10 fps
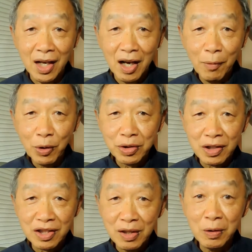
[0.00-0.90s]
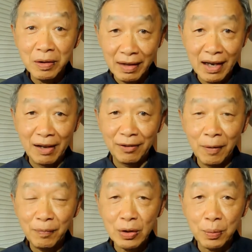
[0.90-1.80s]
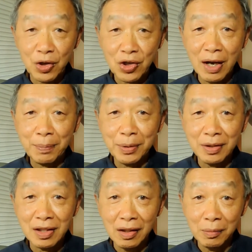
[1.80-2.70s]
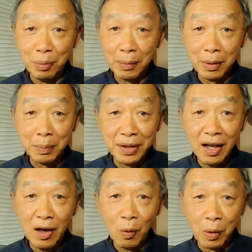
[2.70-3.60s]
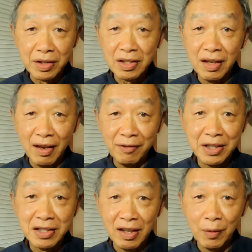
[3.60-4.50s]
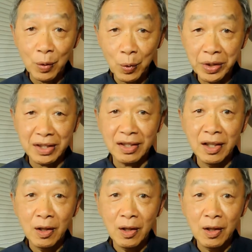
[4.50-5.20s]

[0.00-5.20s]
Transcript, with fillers: Most steel knives need to be sharpened probably once every several weeks,